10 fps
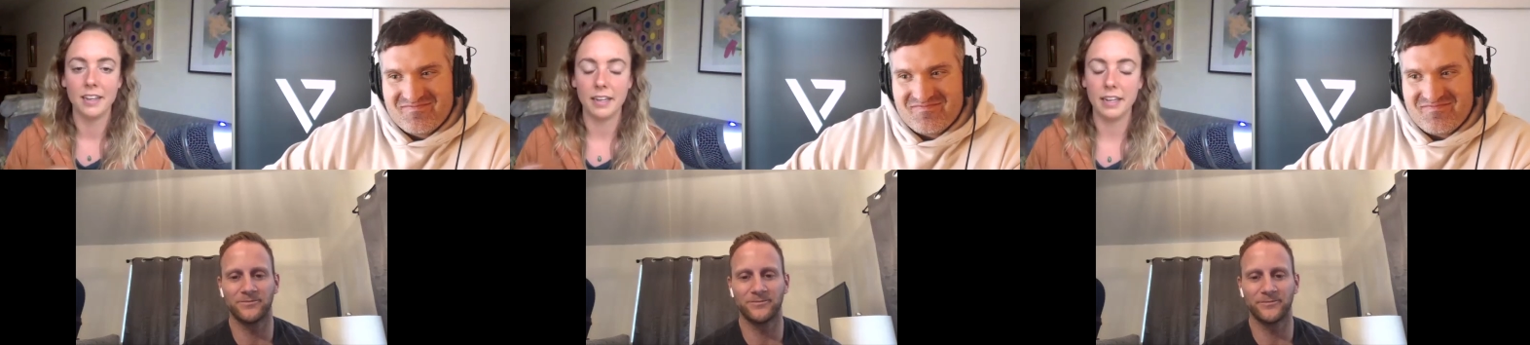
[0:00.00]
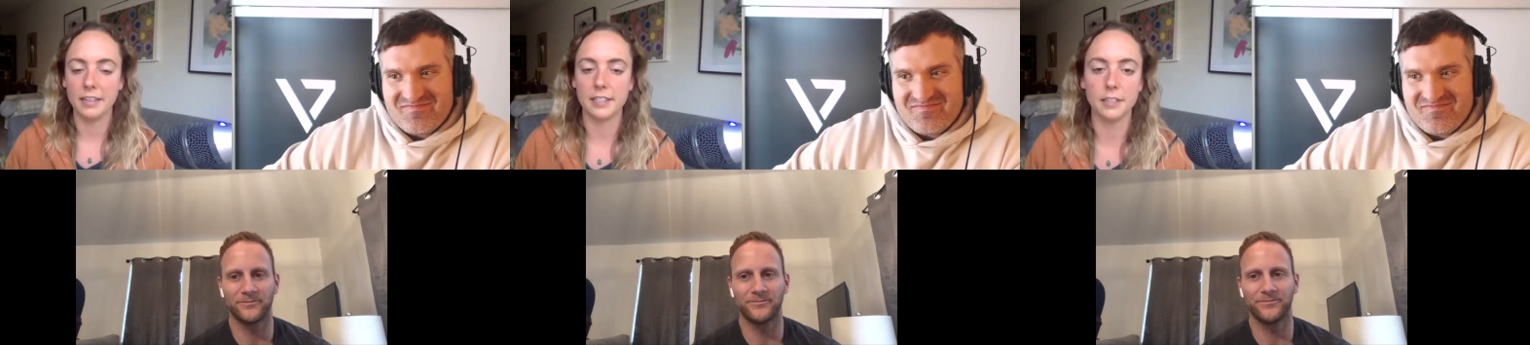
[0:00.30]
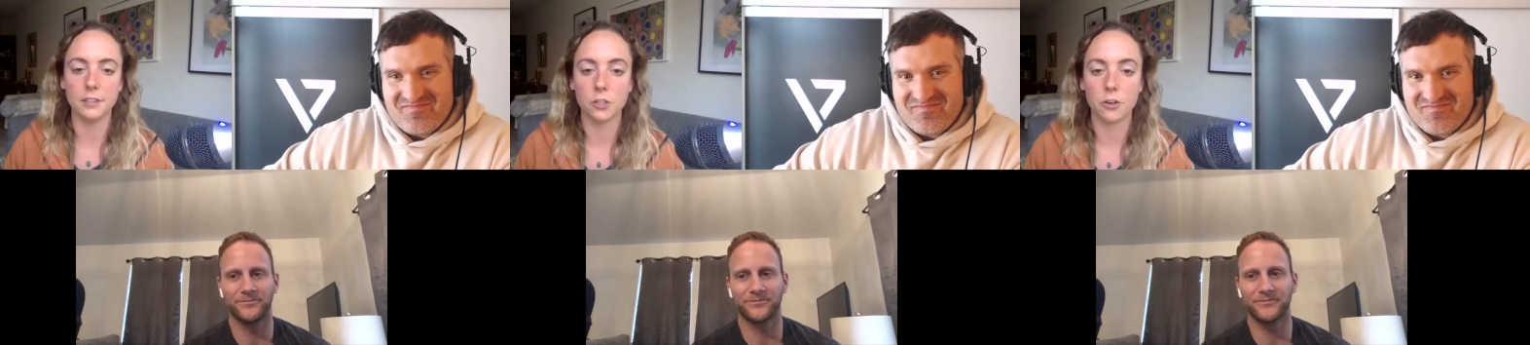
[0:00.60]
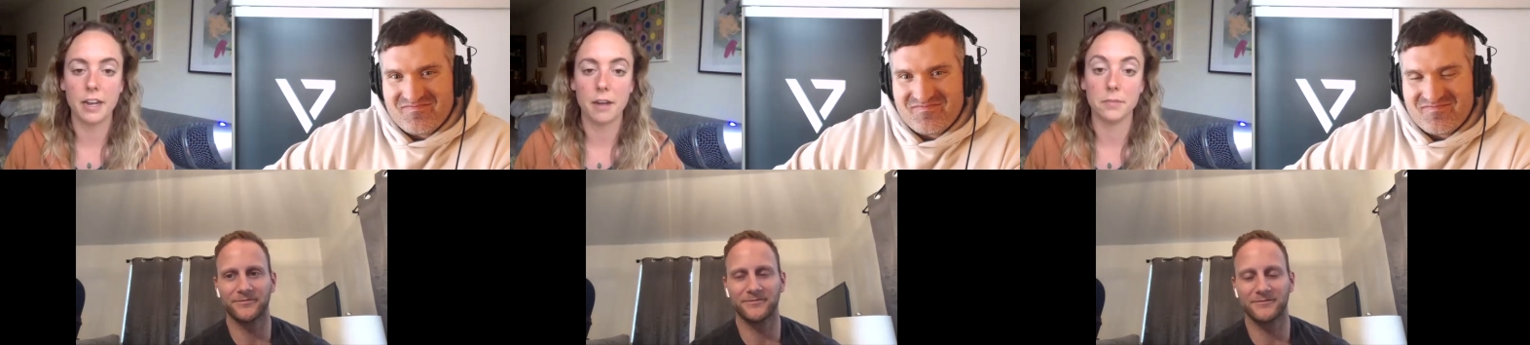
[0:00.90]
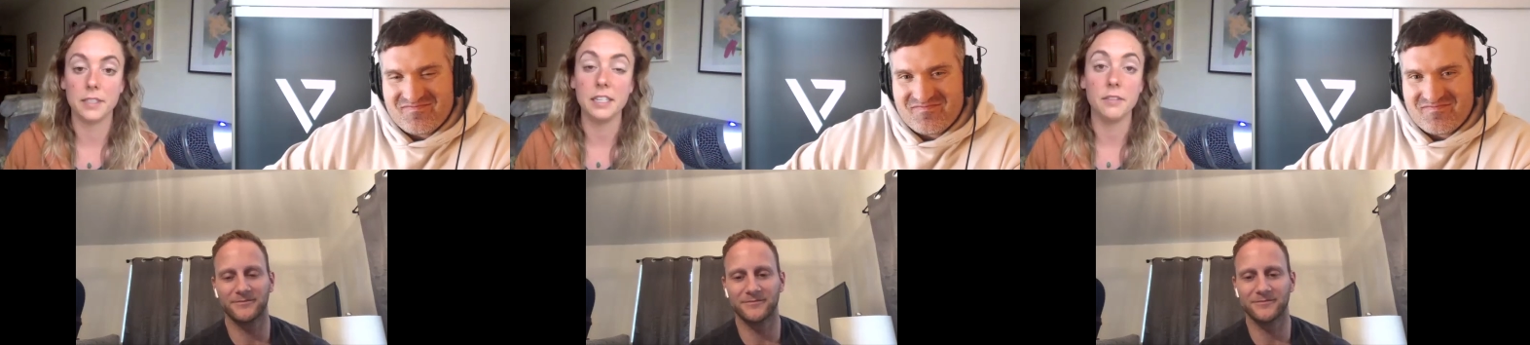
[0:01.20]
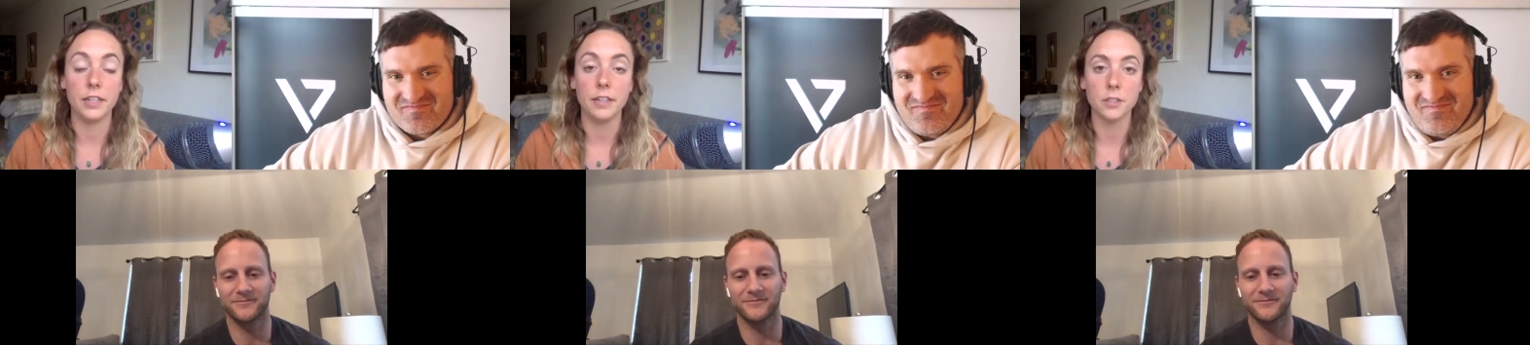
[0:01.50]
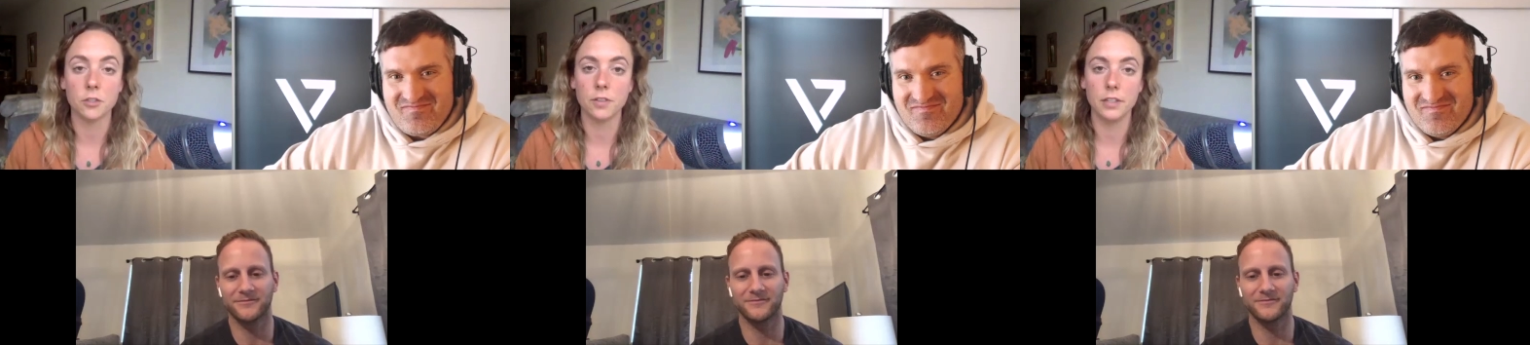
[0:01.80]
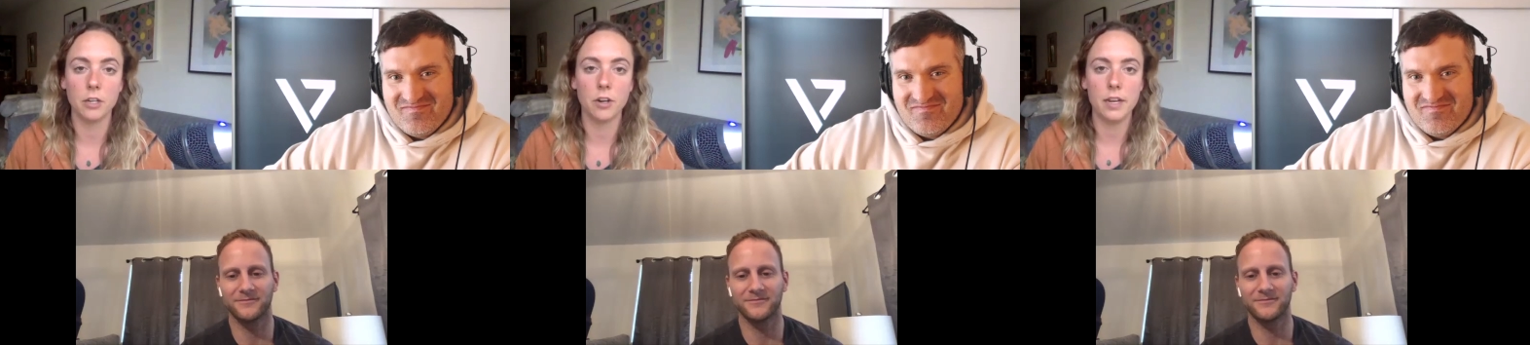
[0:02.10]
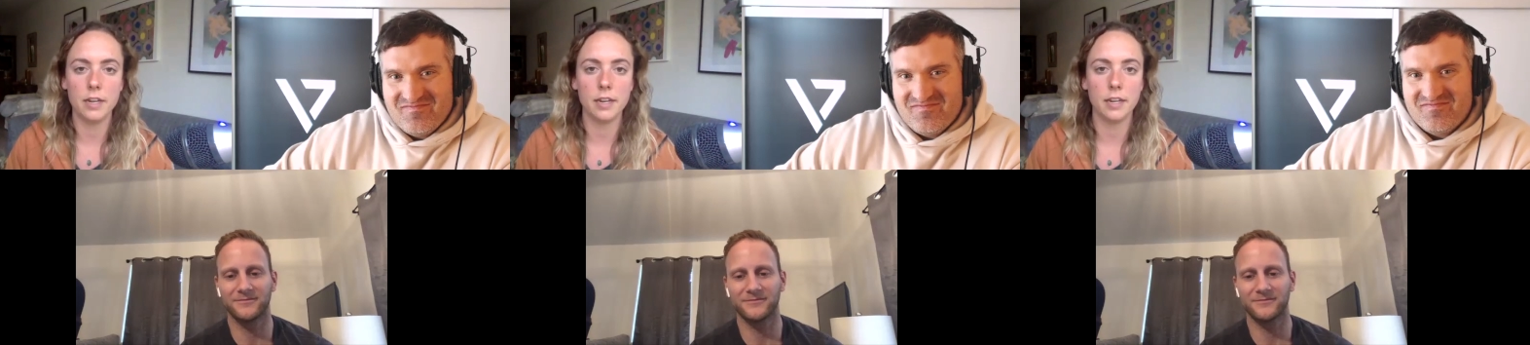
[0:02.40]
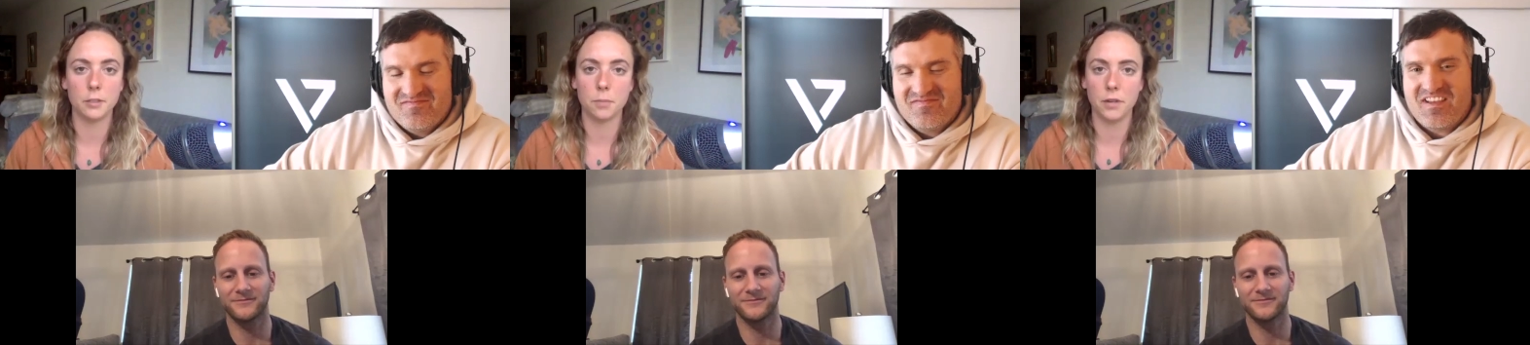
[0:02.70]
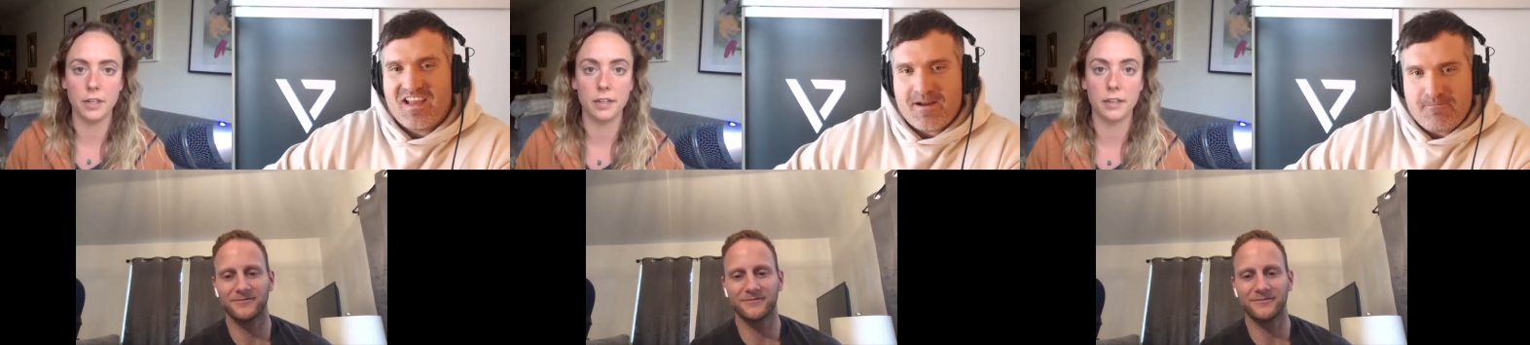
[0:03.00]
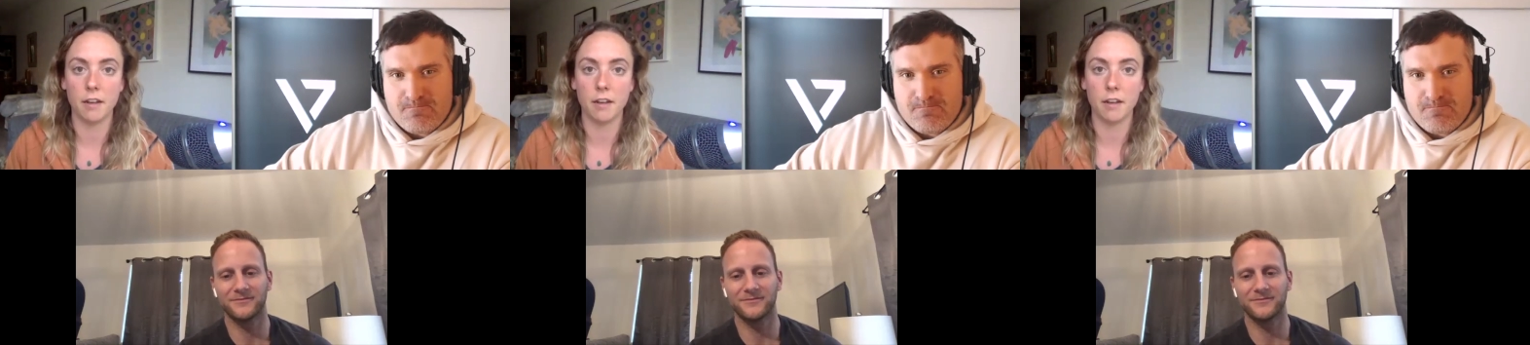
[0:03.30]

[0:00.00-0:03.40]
Speaker 1: his Instagram TV is really great. He's putting yep.